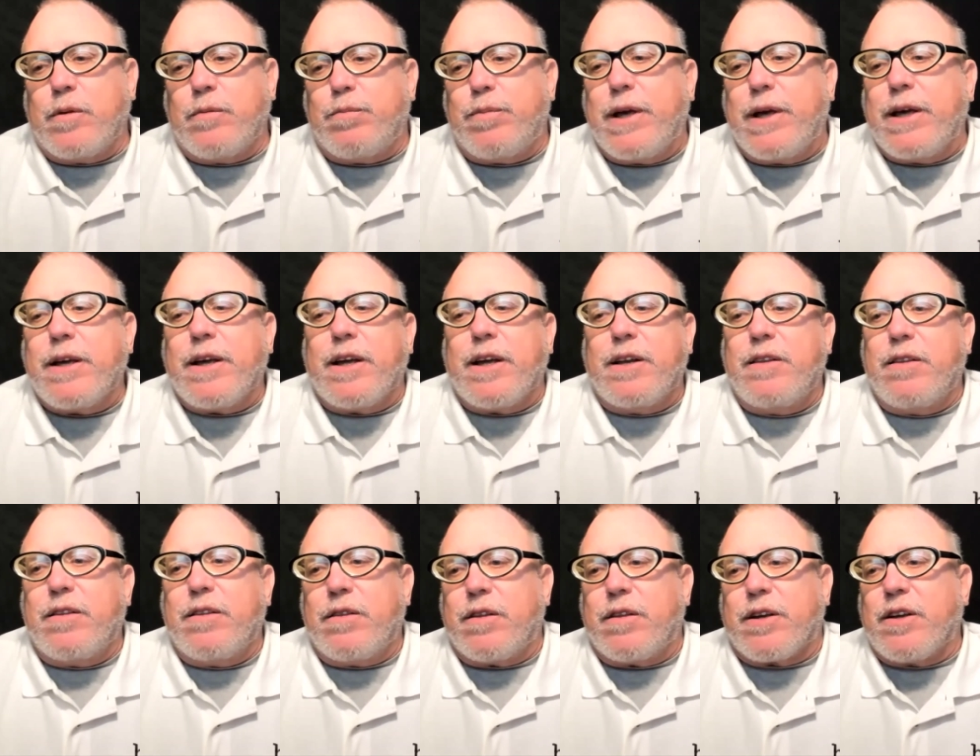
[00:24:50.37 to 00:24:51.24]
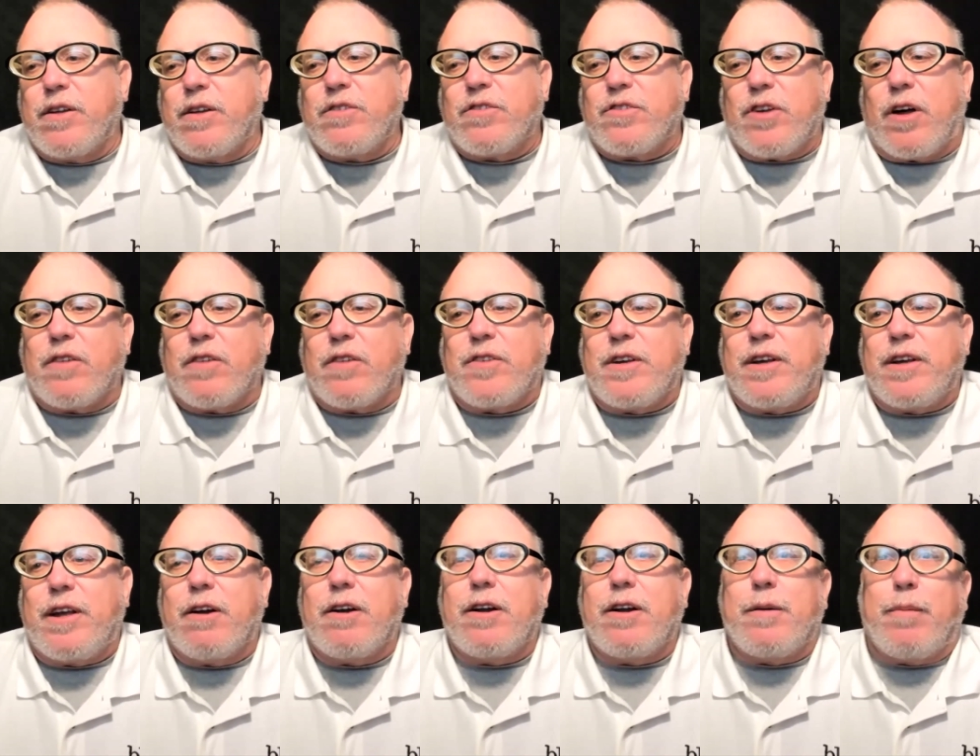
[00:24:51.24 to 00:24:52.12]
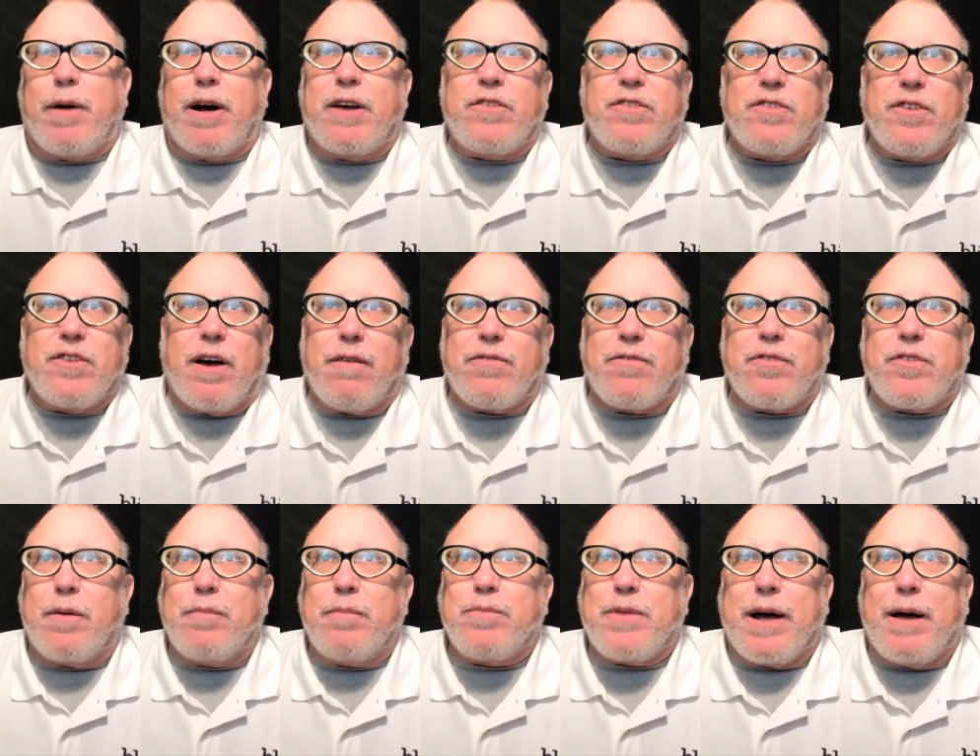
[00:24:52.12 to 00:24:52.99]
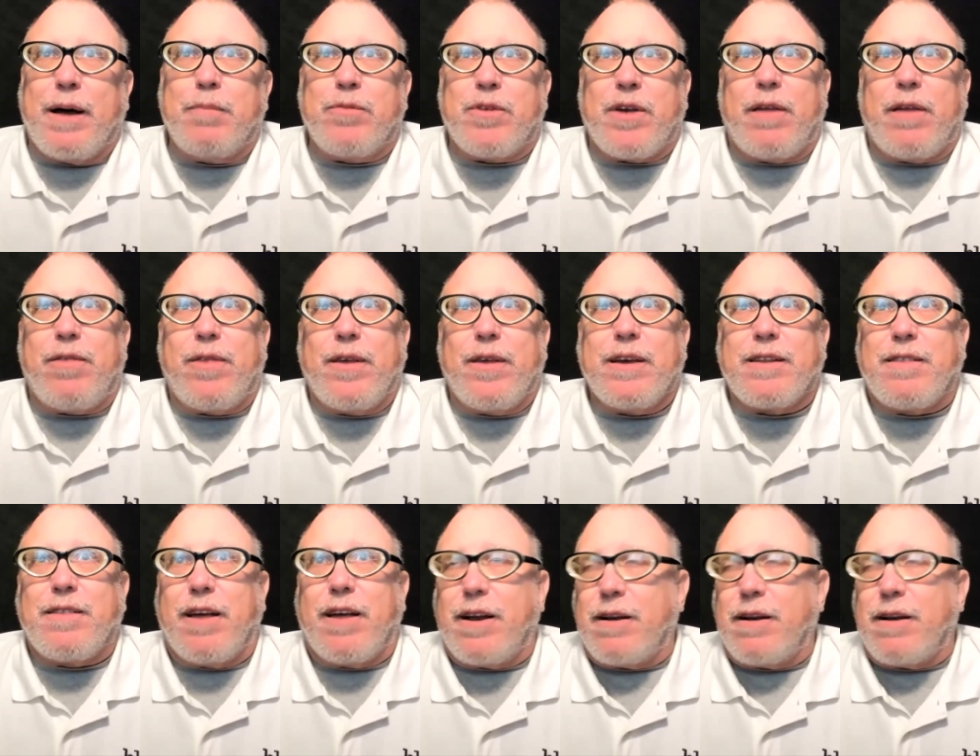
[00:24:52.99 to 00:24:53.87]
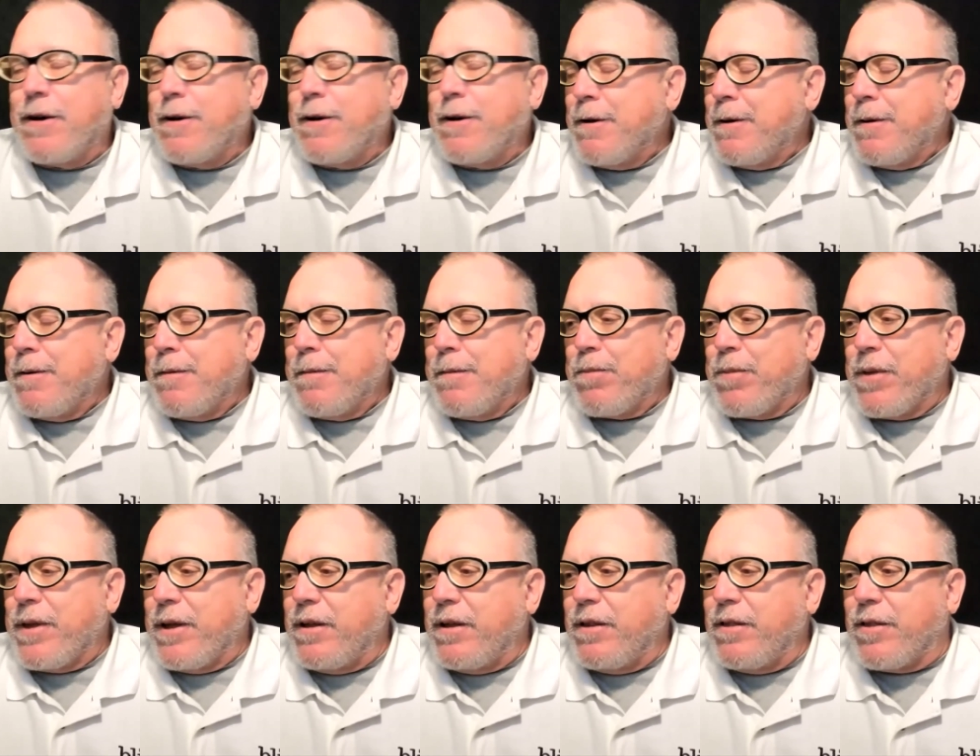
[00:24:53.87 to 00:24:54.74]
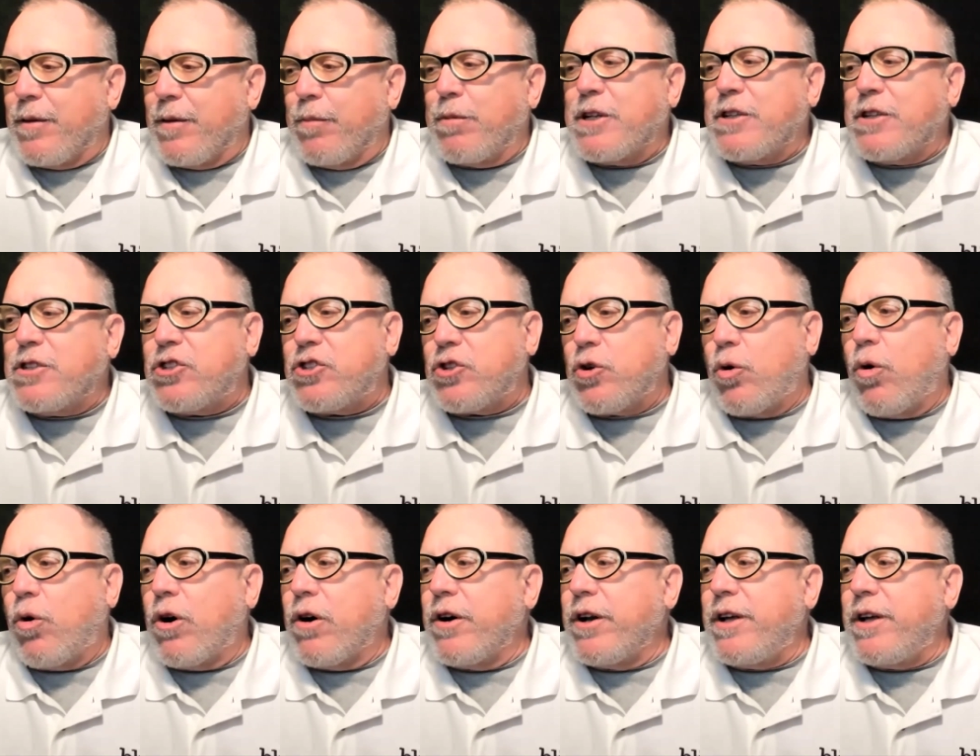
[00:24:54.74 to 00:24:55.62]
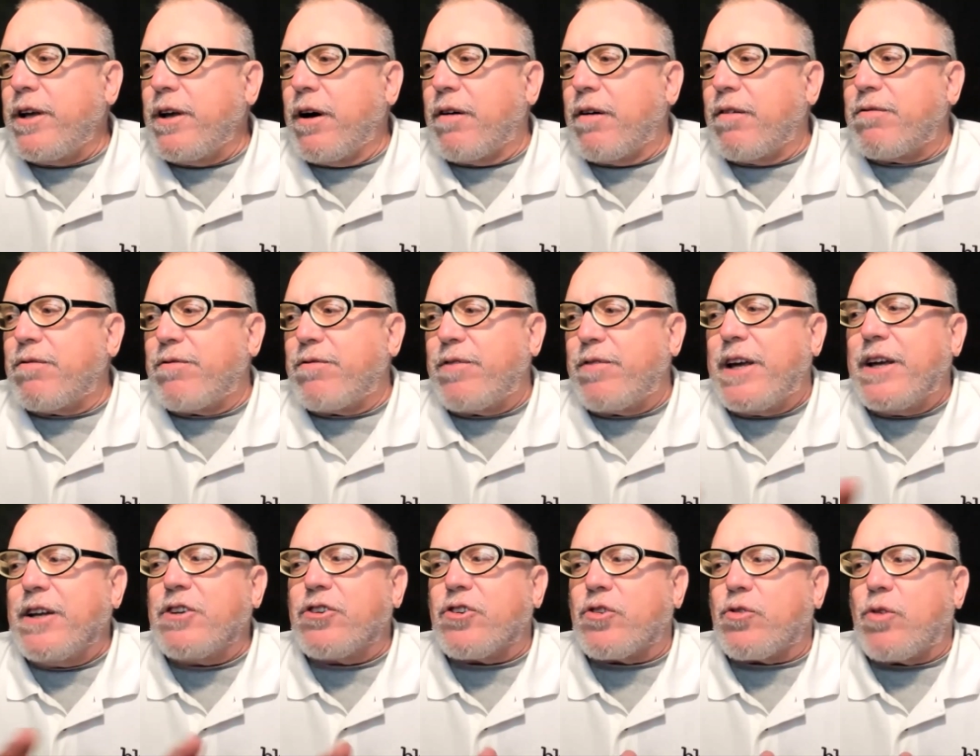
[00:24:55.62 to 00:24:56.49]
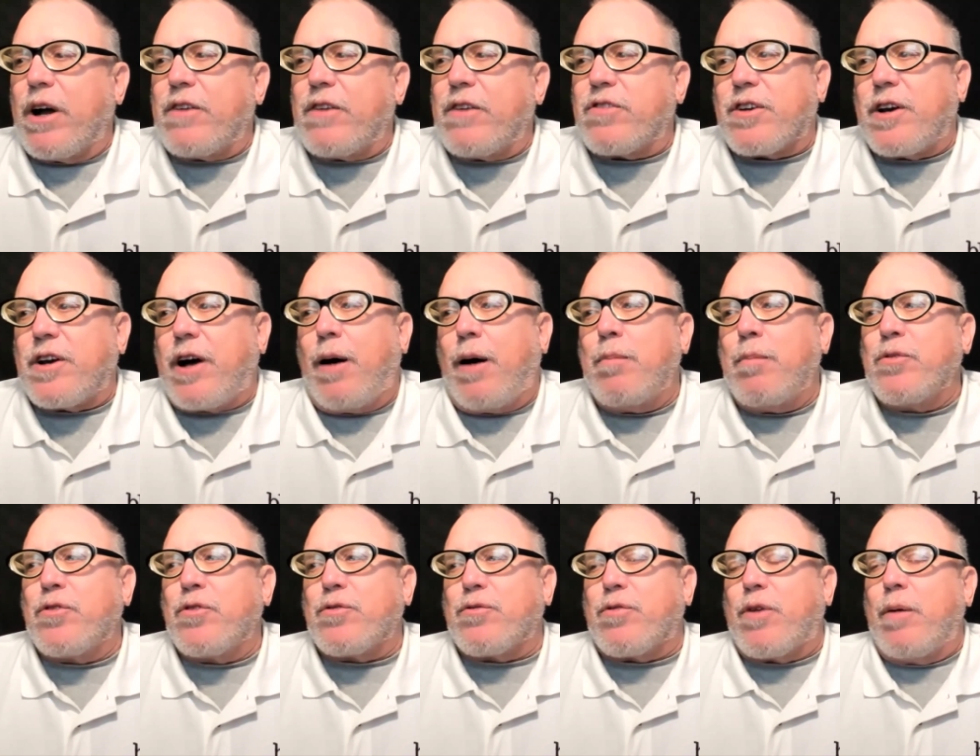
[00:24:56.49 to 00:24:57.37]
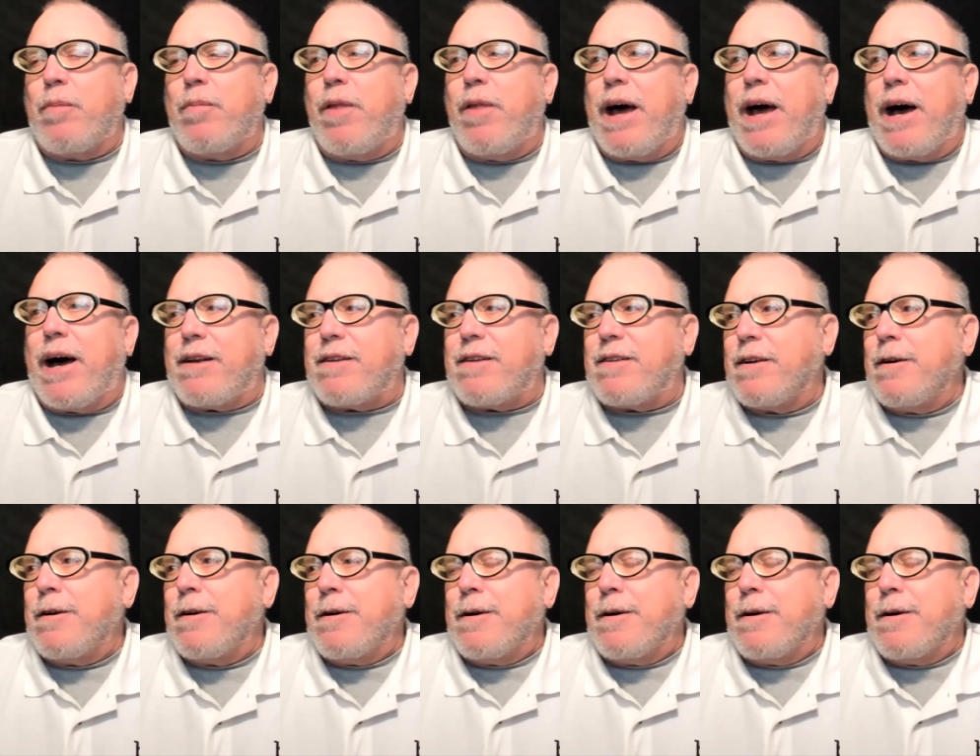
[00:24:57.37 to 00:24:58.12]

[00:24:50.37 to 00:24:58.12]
Being in the consulting area myself, sometimes I think that the majority of interest comes from that